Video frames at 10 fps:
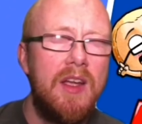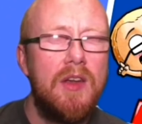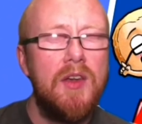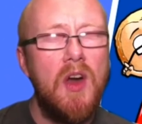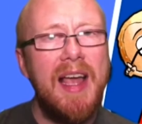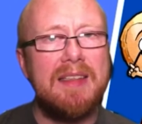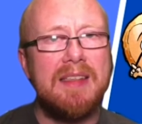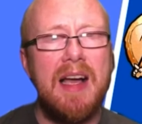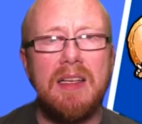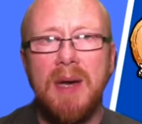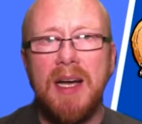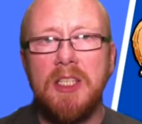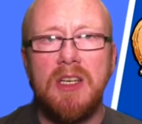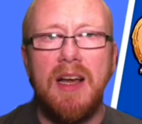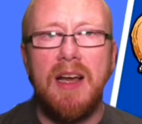not exact match
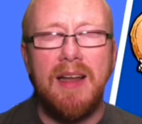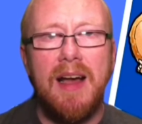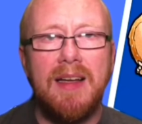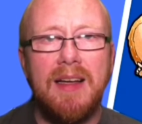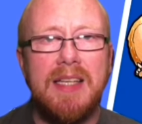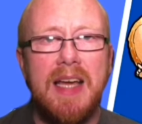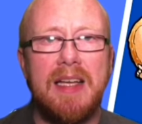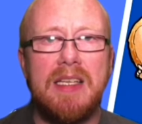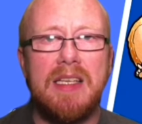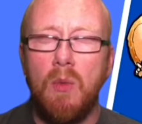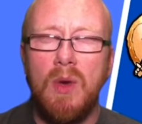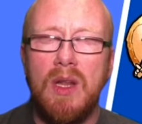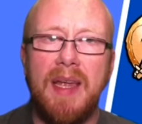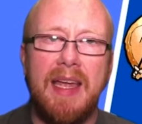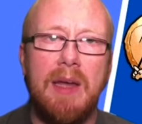and anchor text, but will
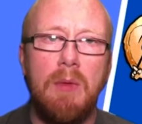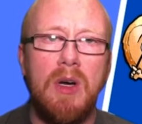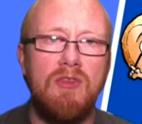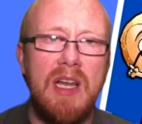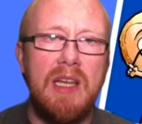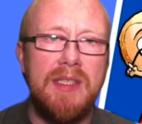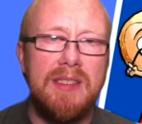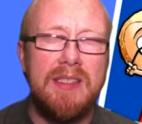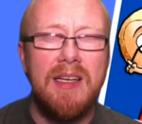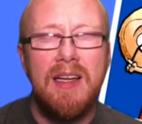be keyword relevant.